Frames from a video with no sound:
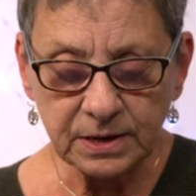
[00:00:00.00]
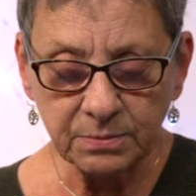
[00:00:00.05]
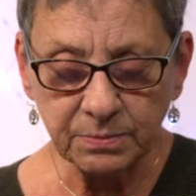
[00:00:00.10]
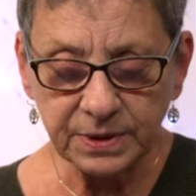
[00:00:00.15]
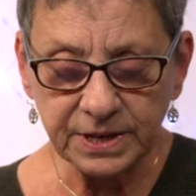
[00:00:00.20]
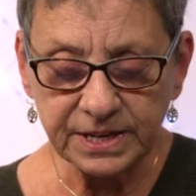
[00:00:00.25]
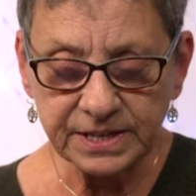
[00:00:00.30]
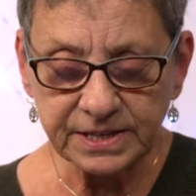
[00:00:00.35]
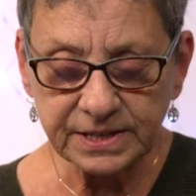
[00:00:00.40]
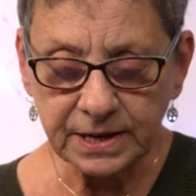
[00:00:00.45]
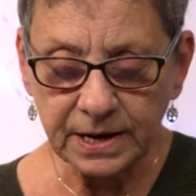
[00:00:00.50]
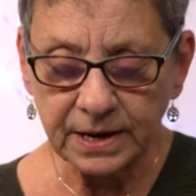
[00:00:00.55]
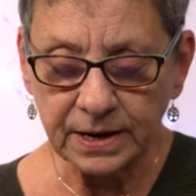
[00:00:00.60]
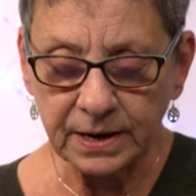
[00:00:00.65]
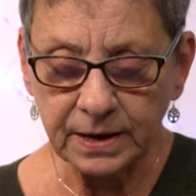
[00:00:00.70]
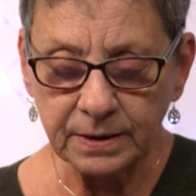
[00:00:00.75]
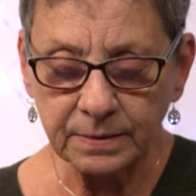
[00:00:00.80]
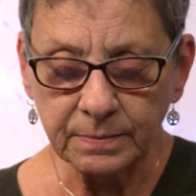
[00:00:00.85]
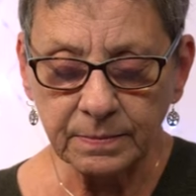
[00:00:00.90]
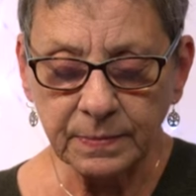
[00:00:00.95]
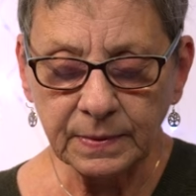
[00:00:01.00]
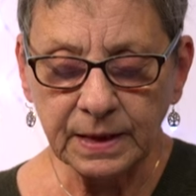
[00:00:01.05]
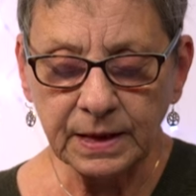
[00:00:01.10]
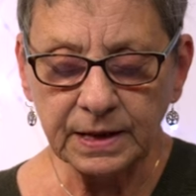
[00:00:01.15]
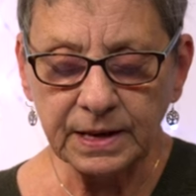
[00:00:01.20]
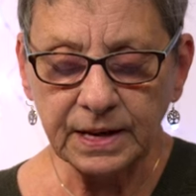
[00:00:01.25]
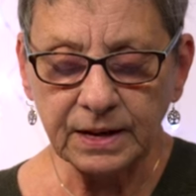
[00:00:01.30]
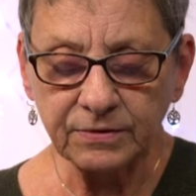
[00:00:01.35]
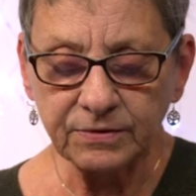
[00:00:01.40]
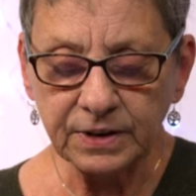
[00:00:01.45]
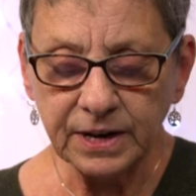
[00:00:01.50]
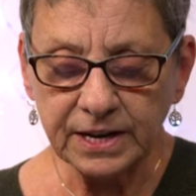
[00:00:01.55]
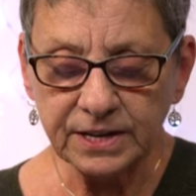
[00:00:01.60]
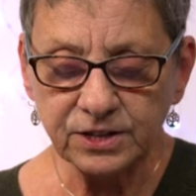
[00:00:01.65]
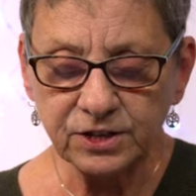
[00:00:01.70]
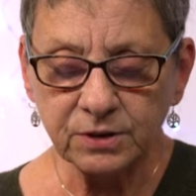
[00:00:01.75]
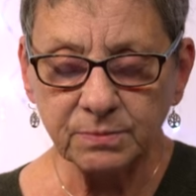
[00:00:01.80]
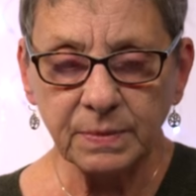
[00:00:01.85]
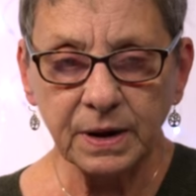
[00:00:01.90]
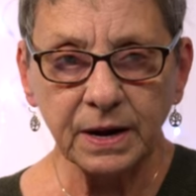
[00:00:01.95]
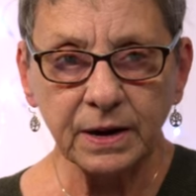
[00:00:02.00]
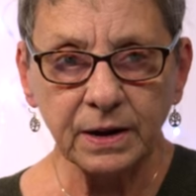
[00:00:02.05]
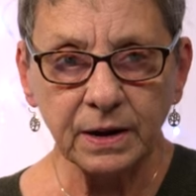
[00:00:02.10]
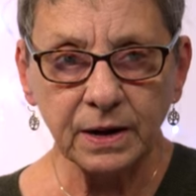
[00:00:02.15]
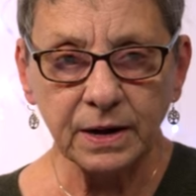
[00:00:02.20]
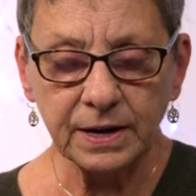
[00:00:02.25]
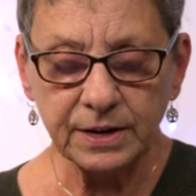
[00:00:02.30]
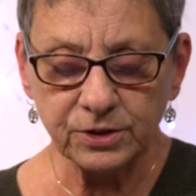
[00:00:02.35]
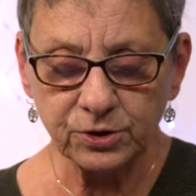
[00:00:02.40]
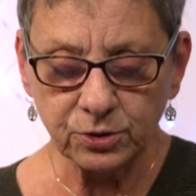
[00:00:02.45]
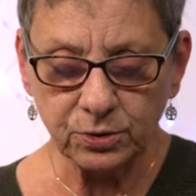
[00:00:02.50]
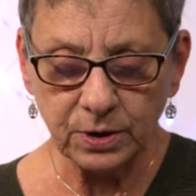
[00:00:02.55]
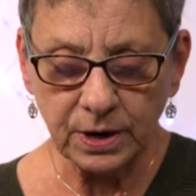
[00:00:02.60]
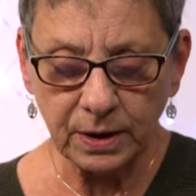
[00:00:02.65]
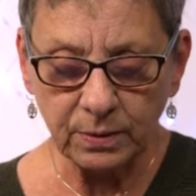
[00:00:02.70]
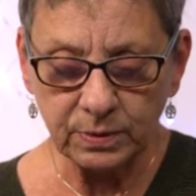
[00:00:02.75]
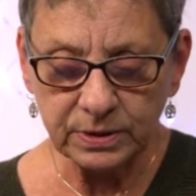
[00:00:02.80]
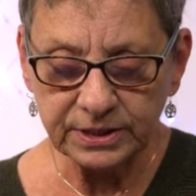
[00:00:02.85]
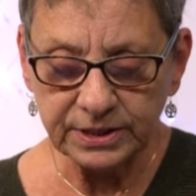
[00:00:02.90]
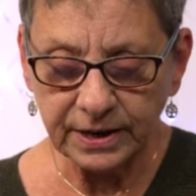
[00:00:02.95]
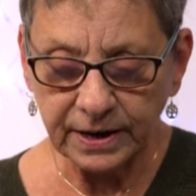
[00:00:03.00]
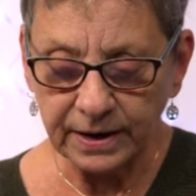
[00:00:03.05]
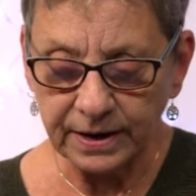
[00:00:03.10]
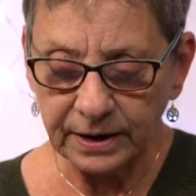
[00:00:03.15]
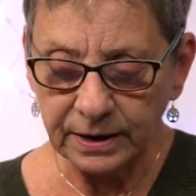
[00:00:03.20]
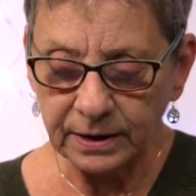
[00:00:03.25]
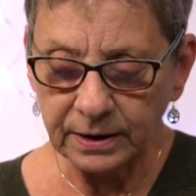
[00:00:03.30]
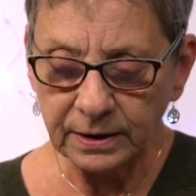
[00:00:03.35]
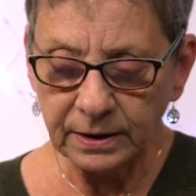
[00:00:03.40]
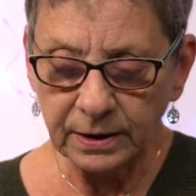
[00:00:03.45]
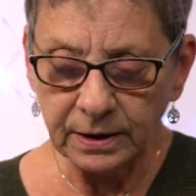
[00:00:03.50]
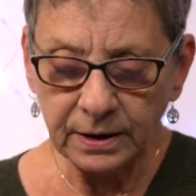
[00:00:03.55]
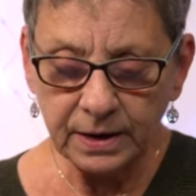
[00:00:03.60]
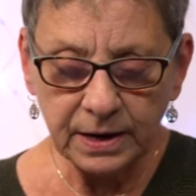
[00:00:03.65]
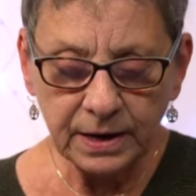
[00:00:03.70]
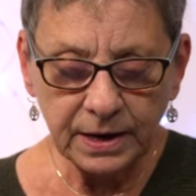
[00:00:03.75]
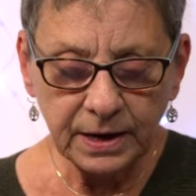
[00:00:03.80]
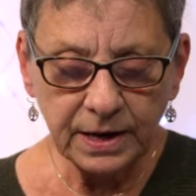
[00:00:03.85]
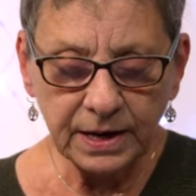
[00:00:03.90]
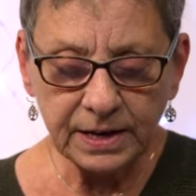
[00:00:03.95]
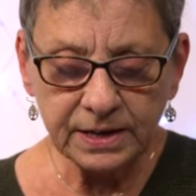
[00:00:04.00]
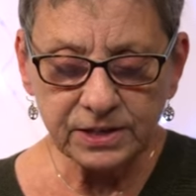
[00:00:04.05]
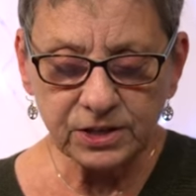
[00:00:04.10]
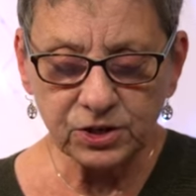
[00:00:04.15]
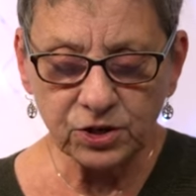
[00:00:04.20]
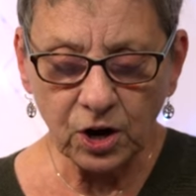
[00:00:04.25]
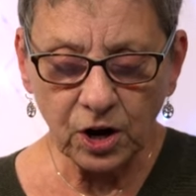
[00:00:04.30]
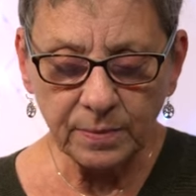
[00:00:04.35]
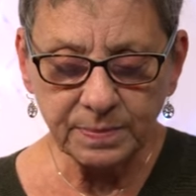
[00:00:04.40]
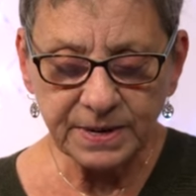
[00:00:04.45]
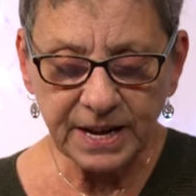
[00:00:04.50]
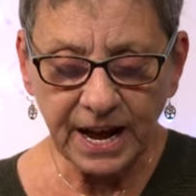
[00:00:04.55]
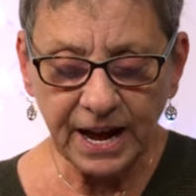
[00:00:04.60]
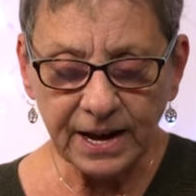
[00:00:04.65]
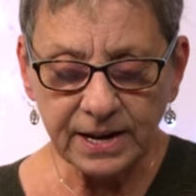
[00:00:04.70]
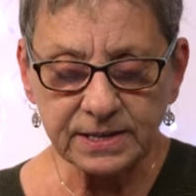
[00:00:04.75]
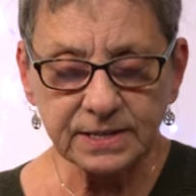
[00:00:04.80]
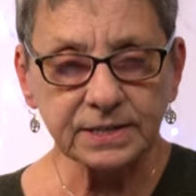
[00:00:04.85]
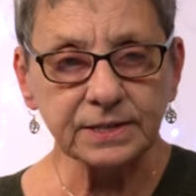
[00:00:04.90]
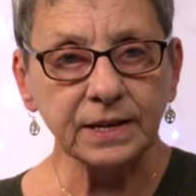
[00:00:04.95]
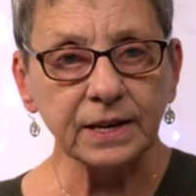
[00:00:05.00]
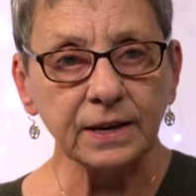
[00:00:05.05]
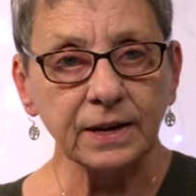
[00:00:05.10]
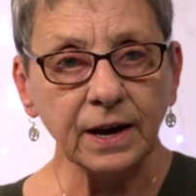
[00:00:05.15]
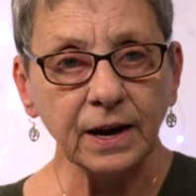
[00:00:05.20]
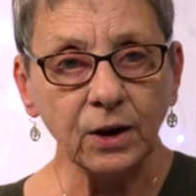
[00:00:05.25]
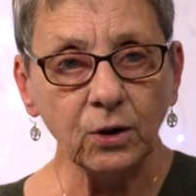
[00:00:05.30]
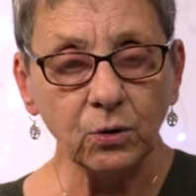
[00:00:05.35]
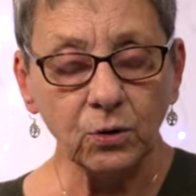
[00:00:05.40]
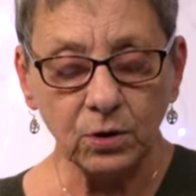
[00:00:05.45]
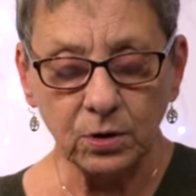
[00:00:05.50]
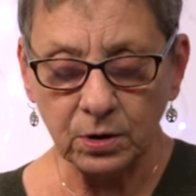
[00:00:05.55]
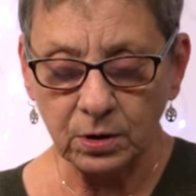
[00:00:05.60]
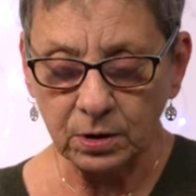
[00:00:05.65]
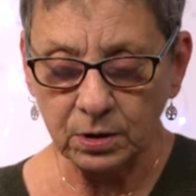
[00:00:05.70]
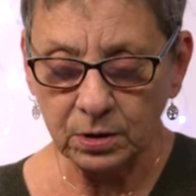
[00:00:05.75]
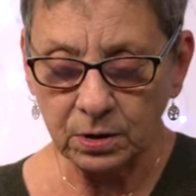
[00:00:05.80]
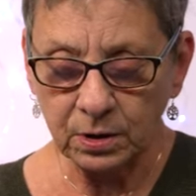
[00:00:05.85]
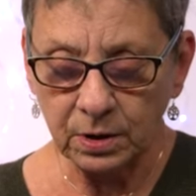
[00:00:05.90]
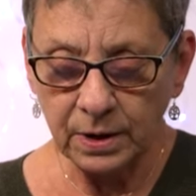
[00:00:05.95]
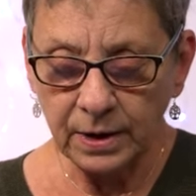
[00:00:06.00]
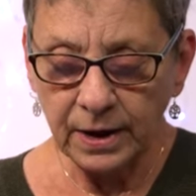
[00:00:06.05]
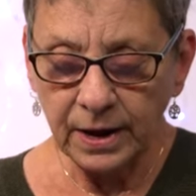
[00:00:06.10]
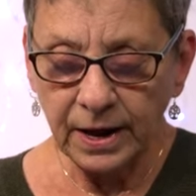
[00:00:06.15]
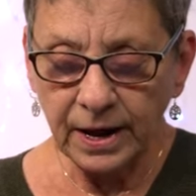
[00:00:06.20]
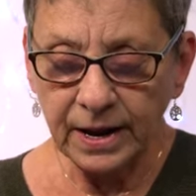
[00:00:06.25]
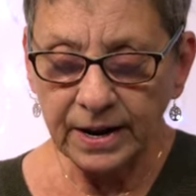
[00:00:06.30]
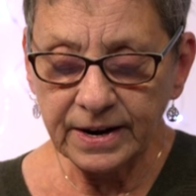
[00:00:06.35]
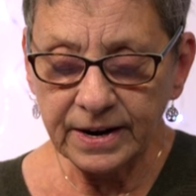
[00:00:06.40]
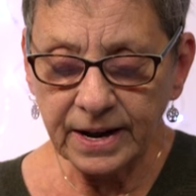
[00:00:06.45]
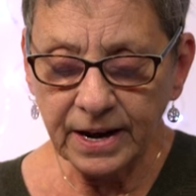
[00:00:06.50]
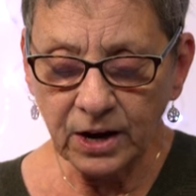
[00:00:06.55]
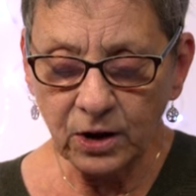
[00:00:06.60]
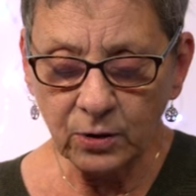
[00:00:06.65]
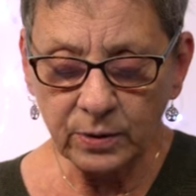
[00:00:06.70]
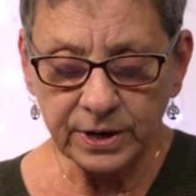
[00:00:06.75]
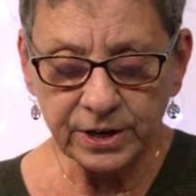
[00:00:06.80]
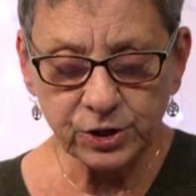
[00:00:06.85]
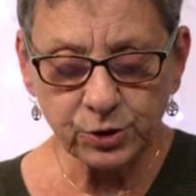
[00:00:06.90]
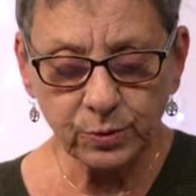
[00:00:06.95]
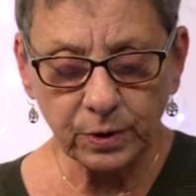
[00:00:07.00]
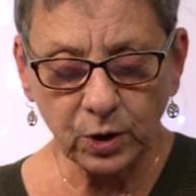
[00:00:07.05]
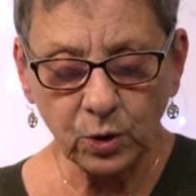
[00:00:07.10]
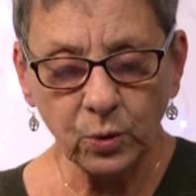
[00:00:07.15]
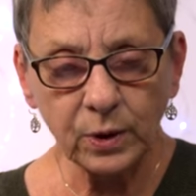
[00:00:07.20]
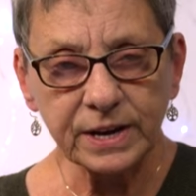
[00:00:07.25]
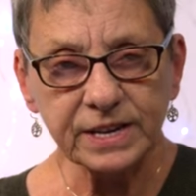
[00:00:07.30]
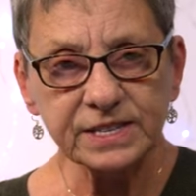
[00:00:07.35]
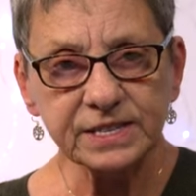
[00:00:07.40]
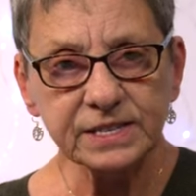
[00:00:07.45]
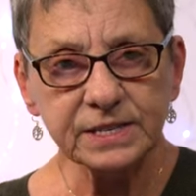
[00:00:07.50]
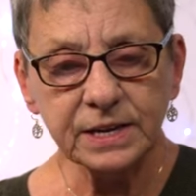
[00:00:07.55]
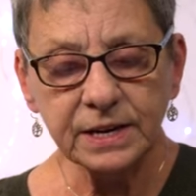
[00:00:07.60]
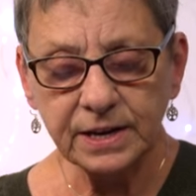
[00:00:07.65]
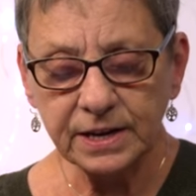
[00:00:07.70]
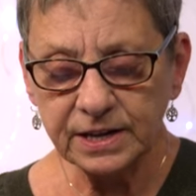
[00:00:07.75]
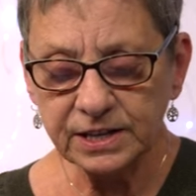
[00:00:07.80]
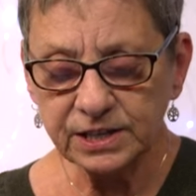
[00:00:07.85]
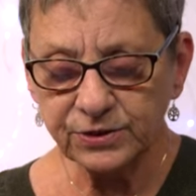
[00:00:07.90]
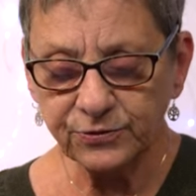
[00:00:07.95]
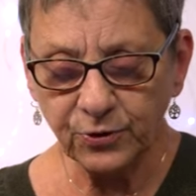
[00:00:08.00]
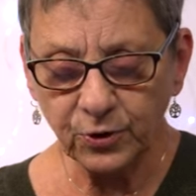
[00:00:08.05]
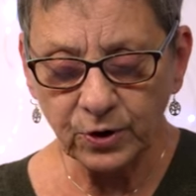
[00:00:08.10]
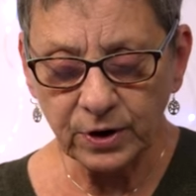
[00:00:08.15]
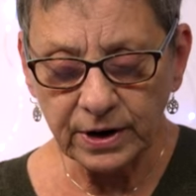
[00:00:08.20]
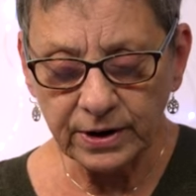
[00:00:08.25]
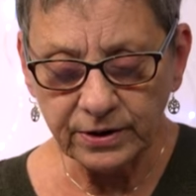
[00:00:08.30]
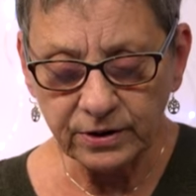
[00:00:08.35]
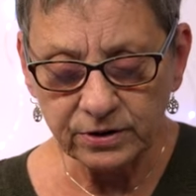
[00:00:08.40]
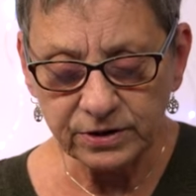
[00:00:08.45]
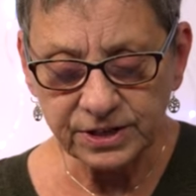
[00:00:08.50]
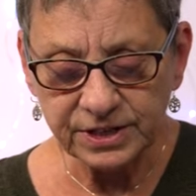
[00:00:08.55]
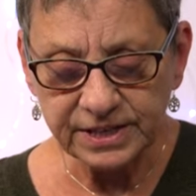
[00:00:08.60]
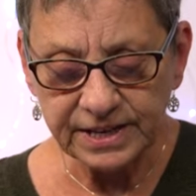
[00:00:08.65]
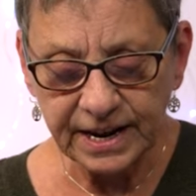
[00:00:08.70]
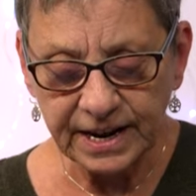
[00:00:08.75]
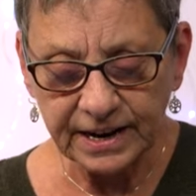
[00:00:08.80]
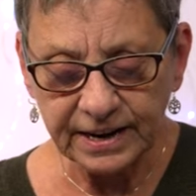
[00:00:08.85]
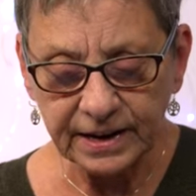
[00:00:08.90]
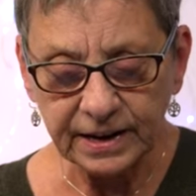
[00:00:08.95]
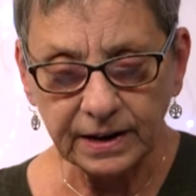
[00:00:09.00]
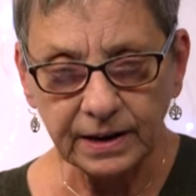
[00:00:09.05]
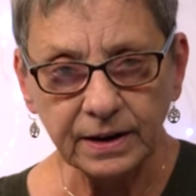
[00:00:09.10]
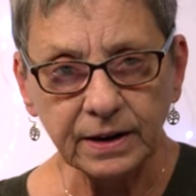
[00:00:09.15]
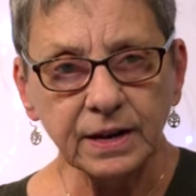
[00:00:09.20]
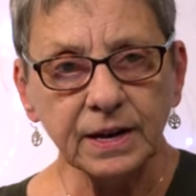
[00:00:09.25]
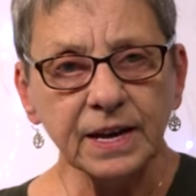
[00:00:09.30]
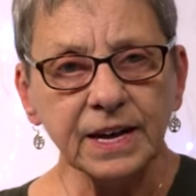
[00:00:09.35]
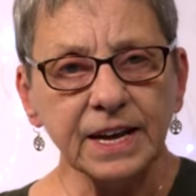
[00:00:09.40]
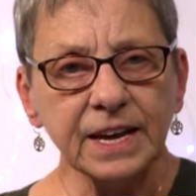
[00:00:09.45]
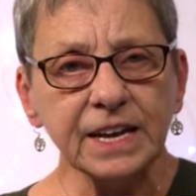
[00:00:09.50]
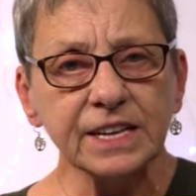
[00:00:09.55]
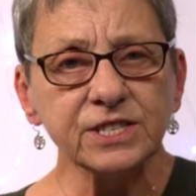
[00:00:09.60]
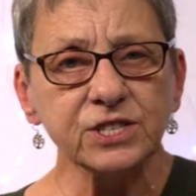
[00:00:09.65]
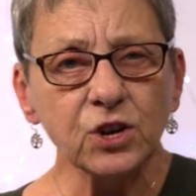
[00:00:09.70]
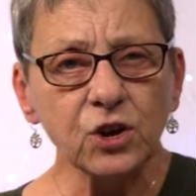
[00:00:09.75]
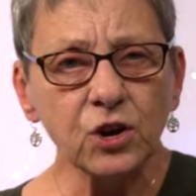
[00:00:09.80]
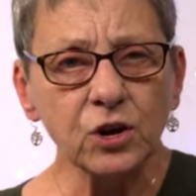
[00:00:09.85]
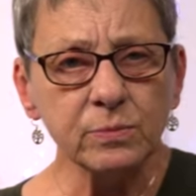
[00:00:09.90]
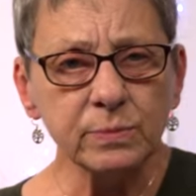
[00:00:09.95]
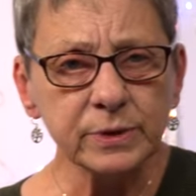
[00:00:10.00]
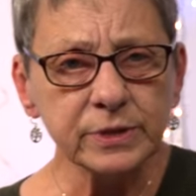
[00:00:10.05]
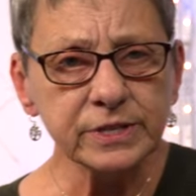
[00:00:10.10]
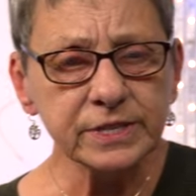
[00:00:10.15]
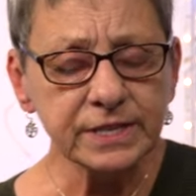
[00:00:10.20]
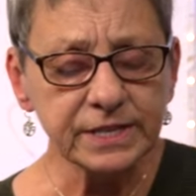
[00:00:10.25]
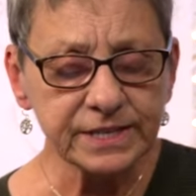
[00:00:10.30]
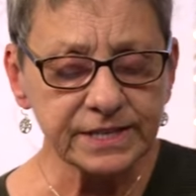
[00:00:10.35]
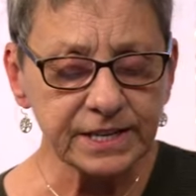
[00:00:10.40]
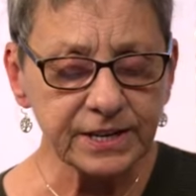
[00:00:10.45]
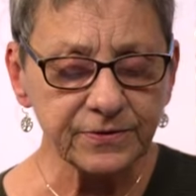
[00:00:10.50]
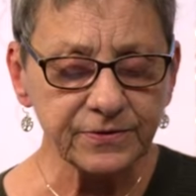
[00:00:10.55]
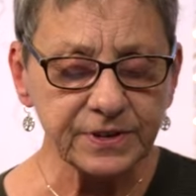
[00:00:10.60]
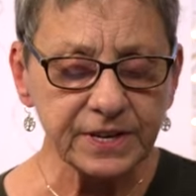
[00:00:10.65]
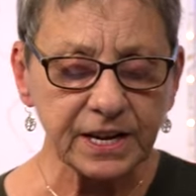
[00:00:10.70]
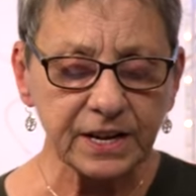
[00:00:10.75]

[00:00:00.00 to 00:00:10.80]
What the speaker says: simply saying, give light to my eyes or I will die. He has stopped asking how long, and now his request is for understanding. It's almost as if